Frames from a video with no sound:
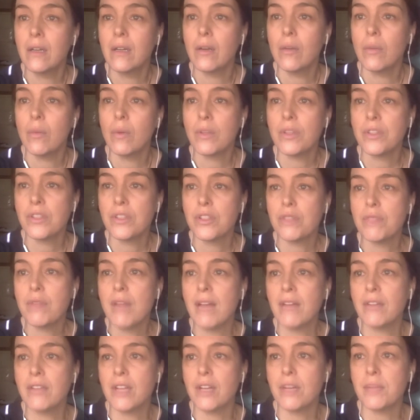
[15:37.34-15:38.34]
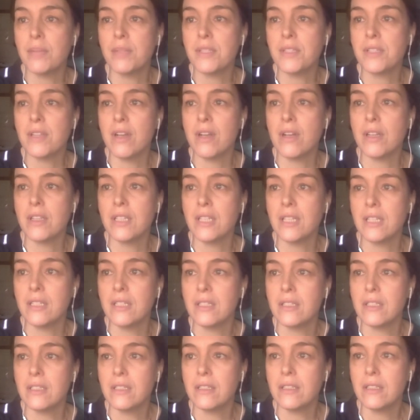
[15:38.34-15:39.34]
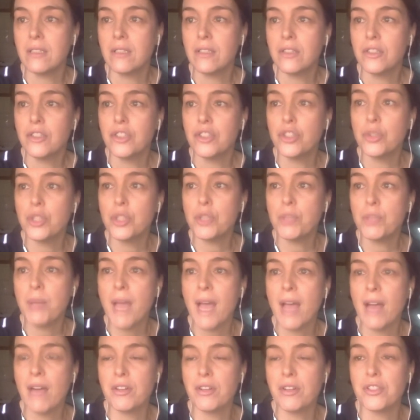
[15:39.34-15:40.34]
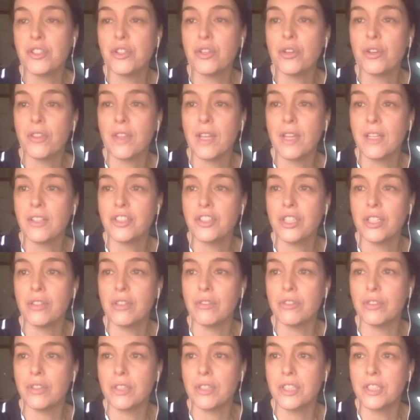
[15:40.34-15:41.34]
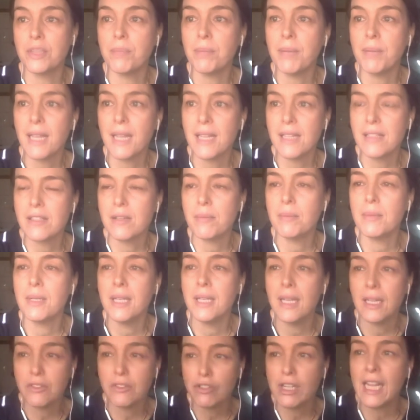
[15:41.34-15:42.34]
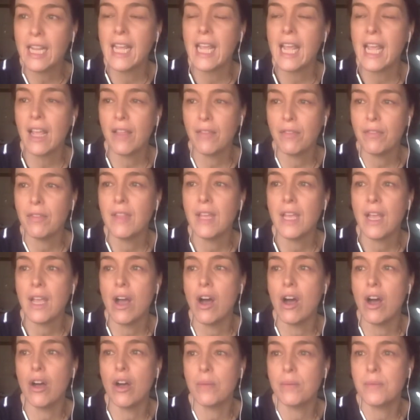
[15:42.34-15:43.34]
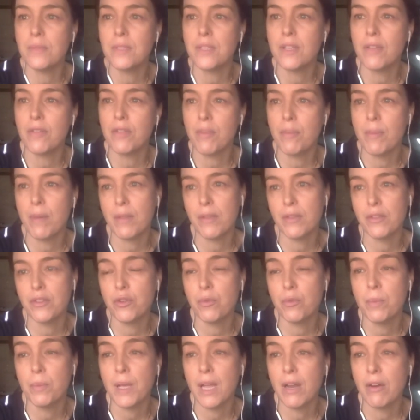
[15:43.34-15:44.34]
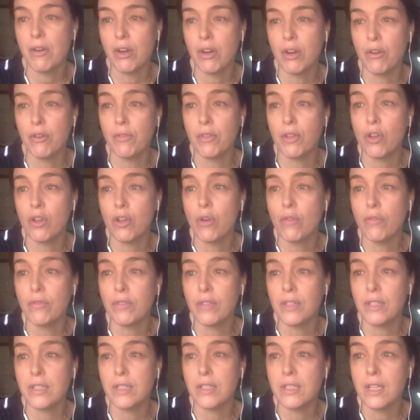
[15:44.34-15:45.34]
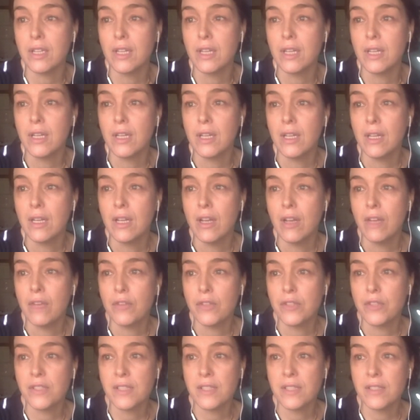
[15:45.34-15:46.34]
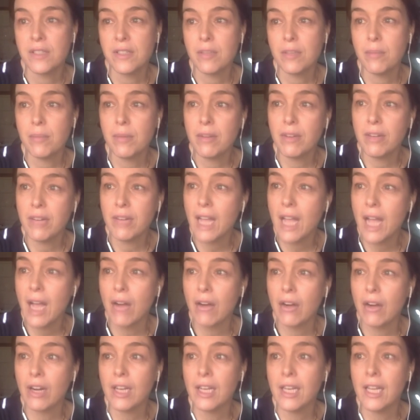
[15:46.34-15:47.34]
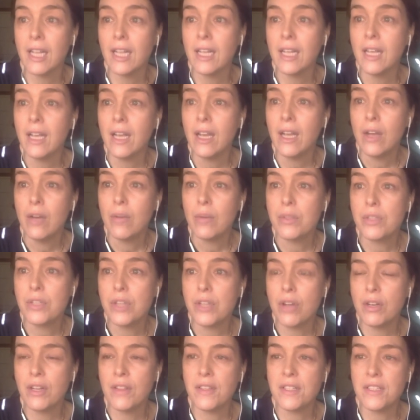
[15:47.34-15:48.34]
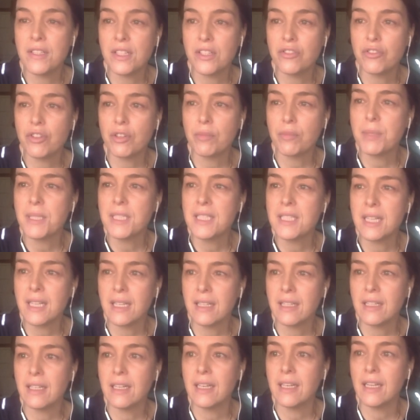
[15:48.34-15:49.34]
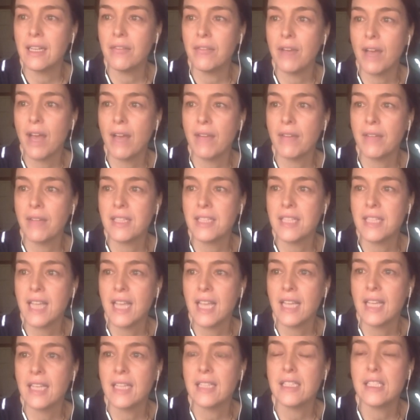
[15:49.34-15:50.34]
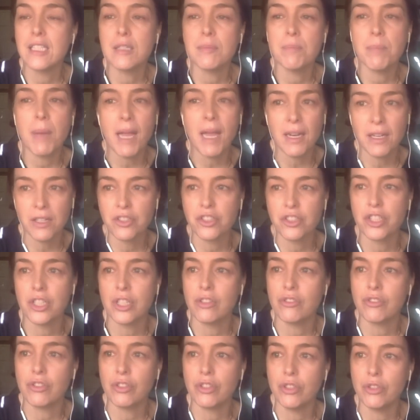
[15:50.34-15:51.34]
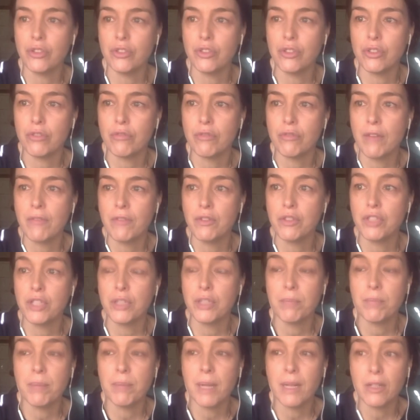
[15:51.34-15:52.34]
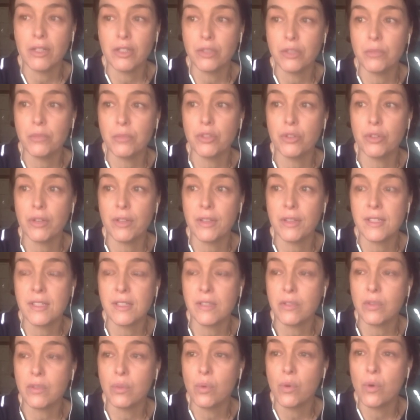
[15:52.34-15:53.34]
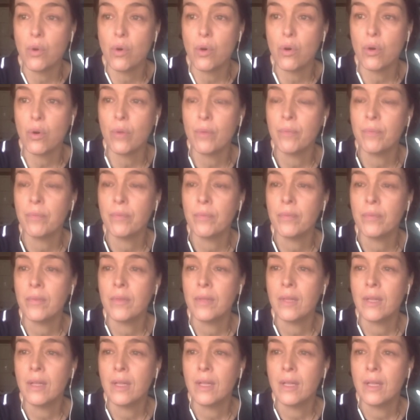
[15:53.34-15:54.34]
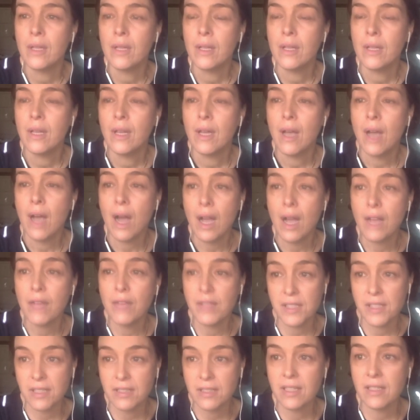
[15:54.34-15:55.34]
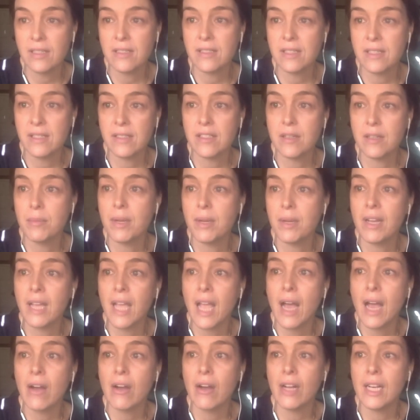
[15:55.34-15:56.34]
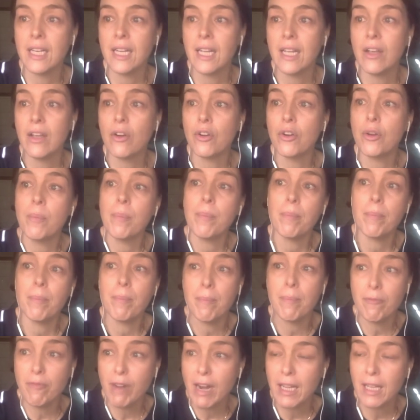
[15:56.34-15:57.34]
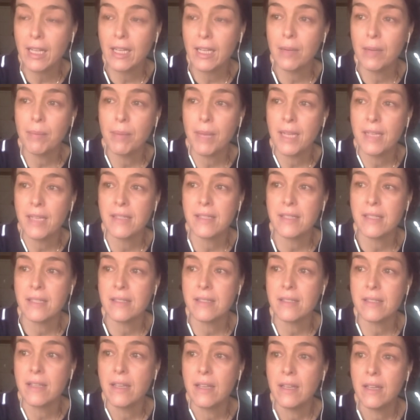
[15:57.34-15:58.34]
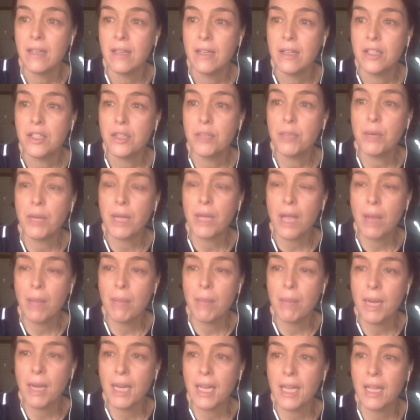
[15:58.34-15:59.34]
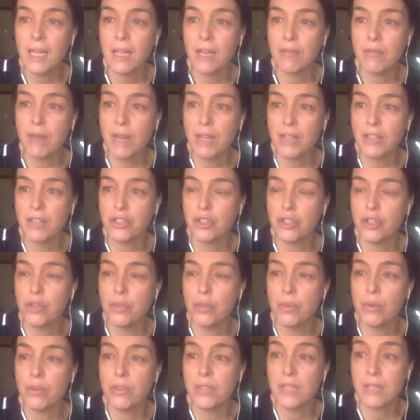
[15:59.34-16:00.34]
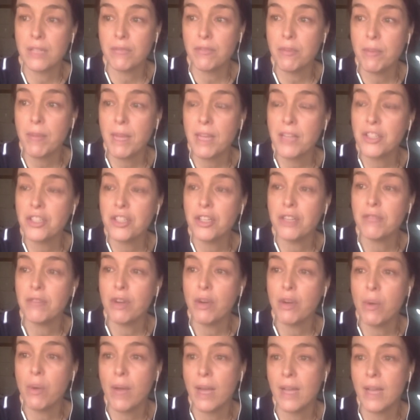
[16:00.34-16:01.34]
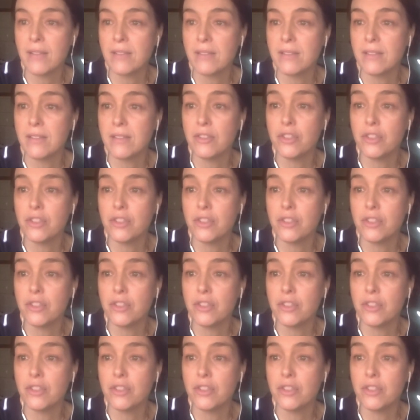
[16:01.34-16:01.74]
Once the roundup started, Jewish parents took their children to place them literally in the arms of the Mother Superior of the convent. For Sister Marie Aurélie was known in the district particularly for having taken in Spanish children who took refuge in Belgium during the Civil War. I visited Sister Marie Aurélie on a regular basis to bring her money and ration coupons, information and requests, in